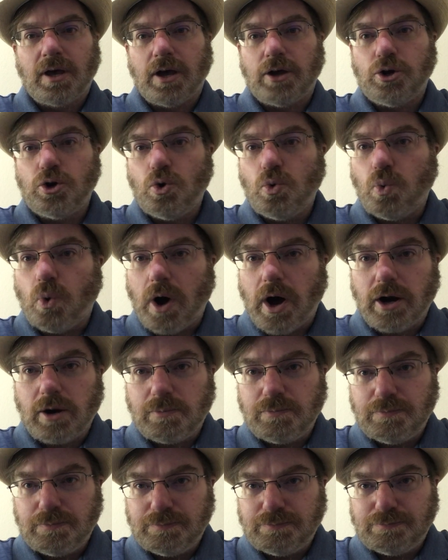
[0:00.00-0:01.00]
a new
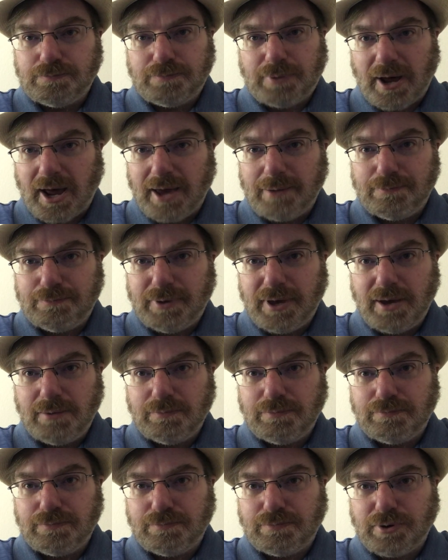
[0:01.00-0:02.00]
water pipe
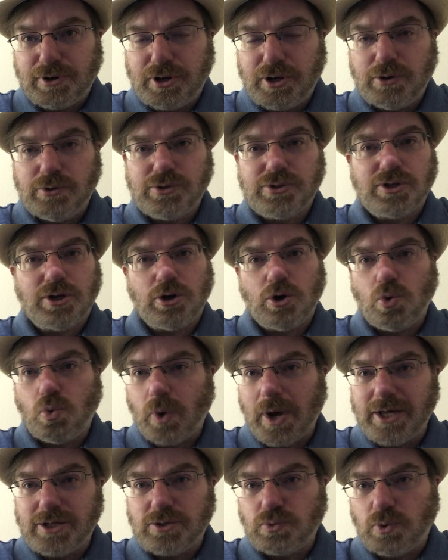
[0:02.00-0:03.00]
being produced, a new
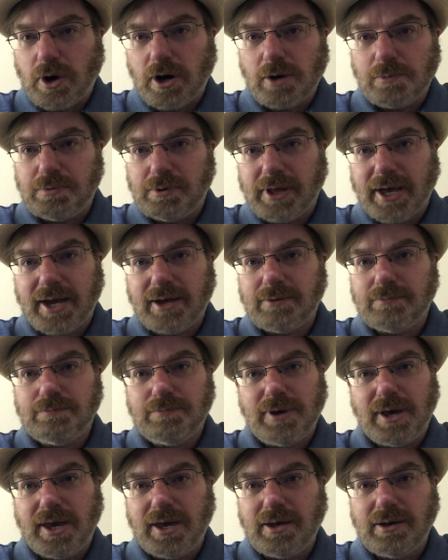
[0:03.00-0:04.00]
wastewater plant
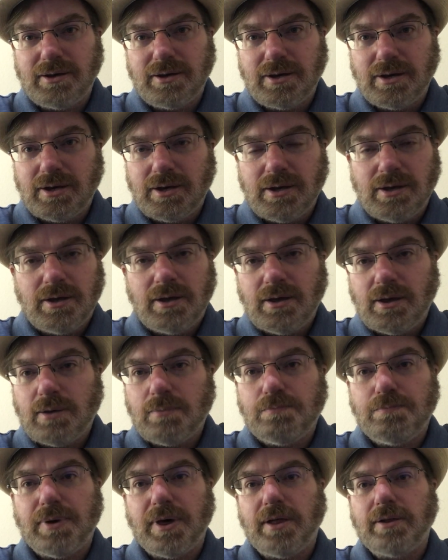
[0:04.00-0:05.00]
being
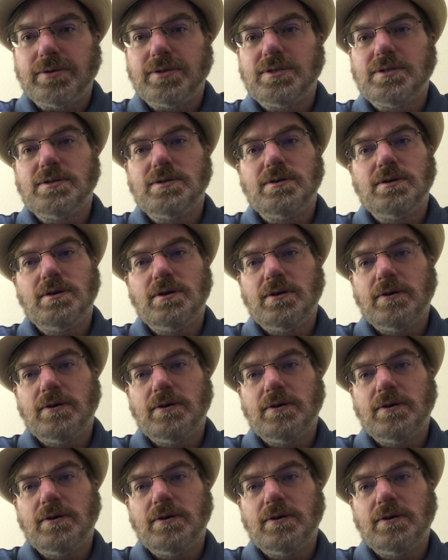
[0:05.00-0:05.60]
built,